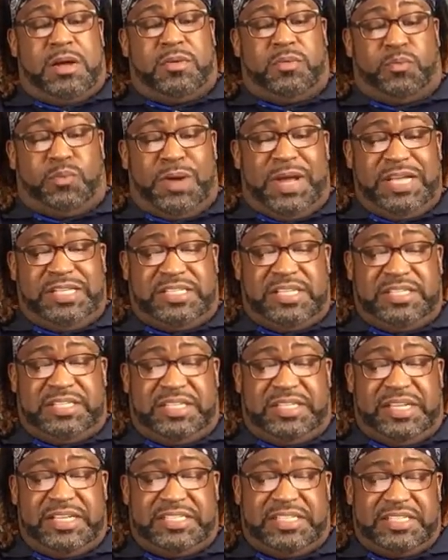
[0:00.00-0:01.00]
Recent
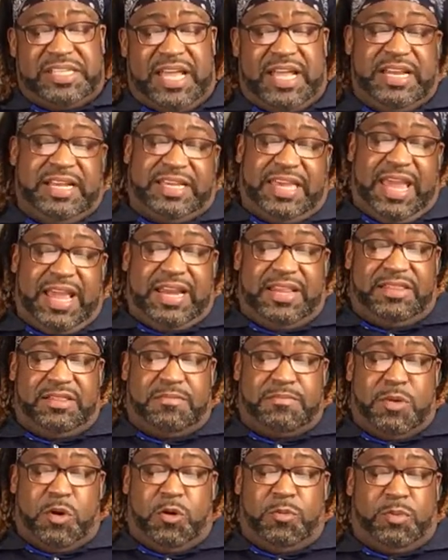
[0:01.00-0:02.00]
statistics indicated the
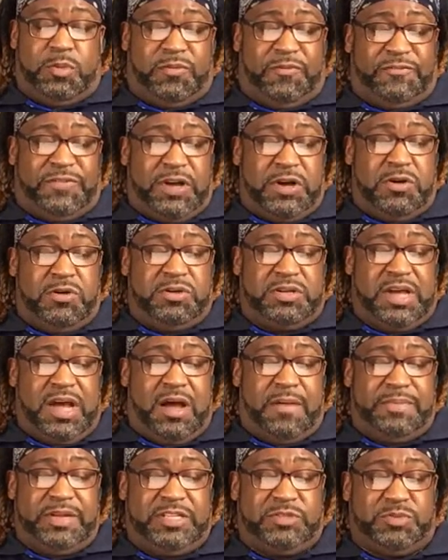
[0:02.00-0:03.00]
mobile phone
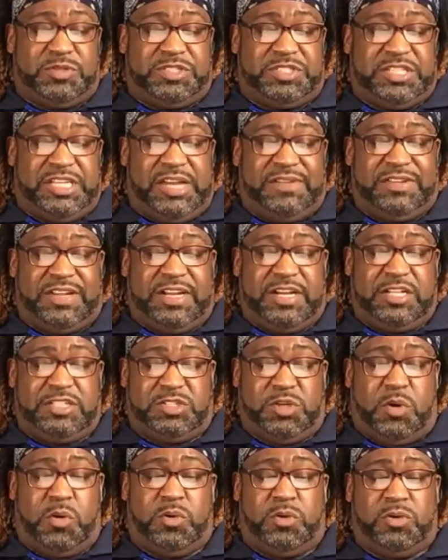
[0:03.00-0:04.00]
companies received in a
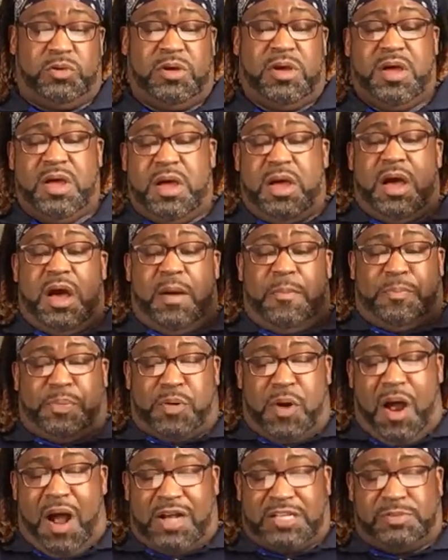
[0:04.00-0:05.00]
total
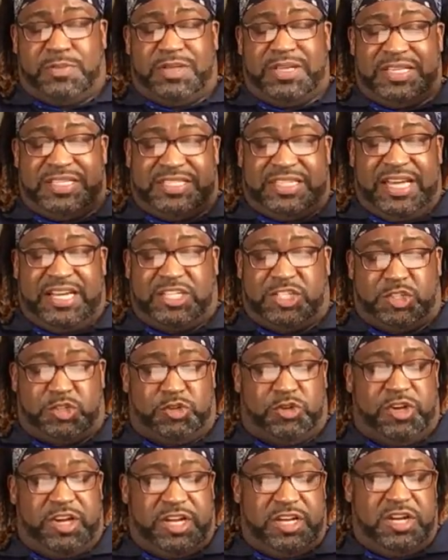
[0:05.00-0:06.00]
approximately 6
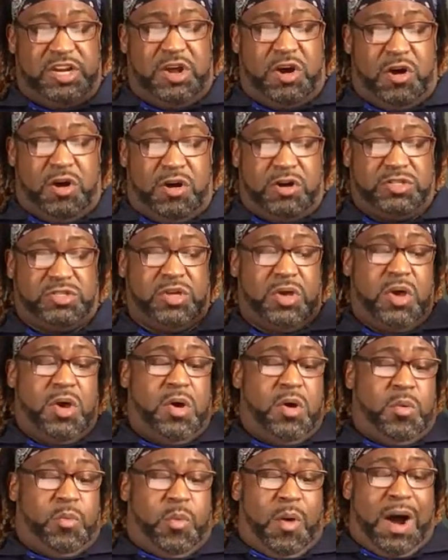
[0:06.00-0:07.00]
trillion dinars,
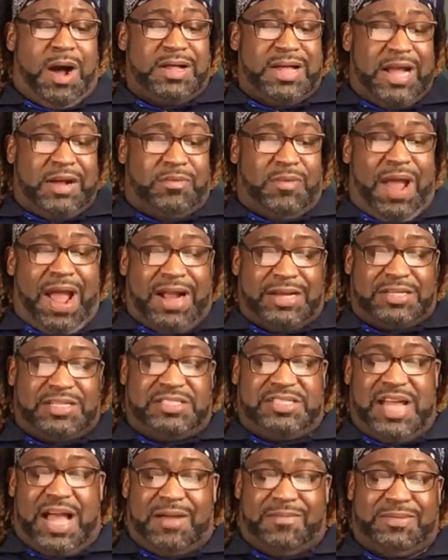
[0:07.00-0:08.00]
while Iraq
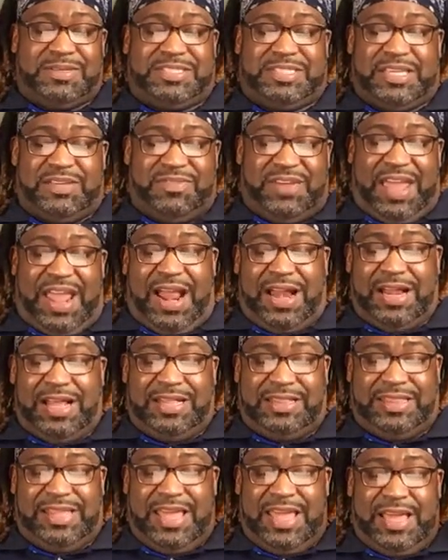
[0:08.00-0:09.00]
does not receive
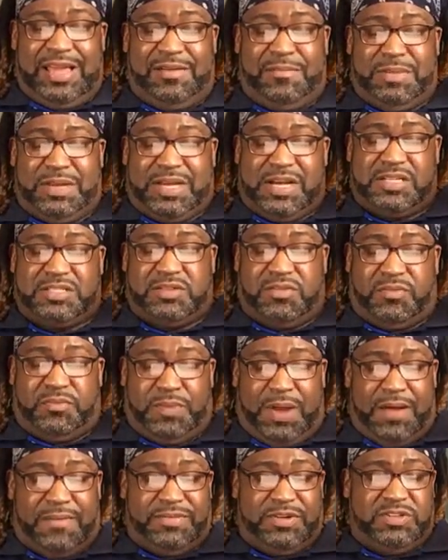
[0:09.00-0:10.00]
anything because of
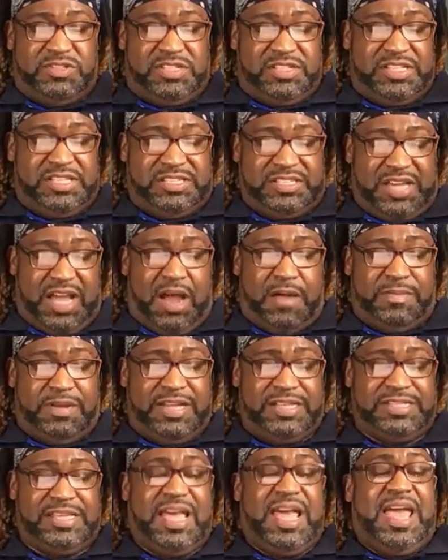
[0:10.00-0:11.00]
revenues in these
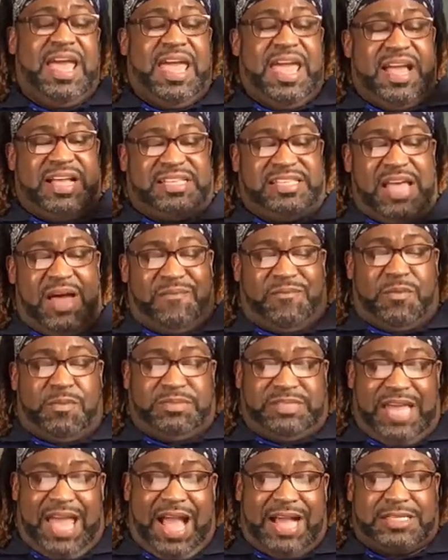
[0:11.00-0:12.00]
companies except
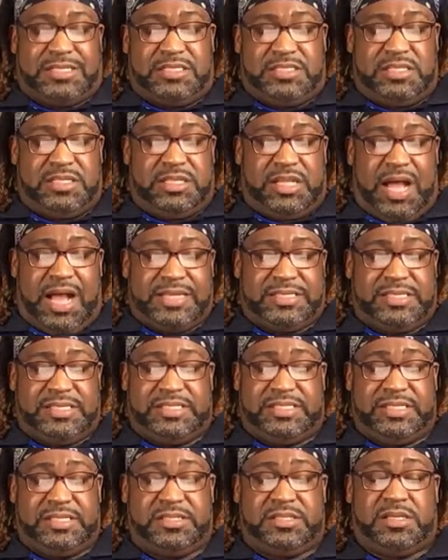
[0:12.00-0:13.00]
from taxes and
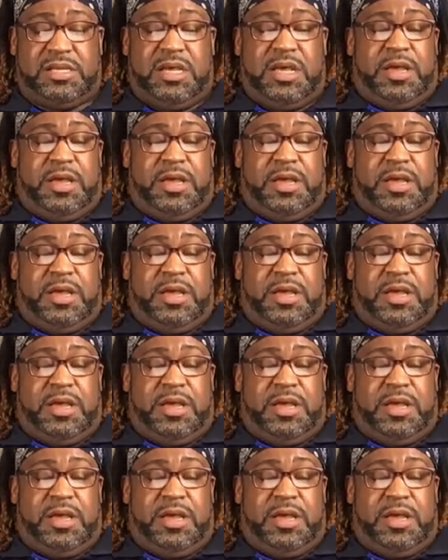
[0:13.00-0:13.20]
licenses.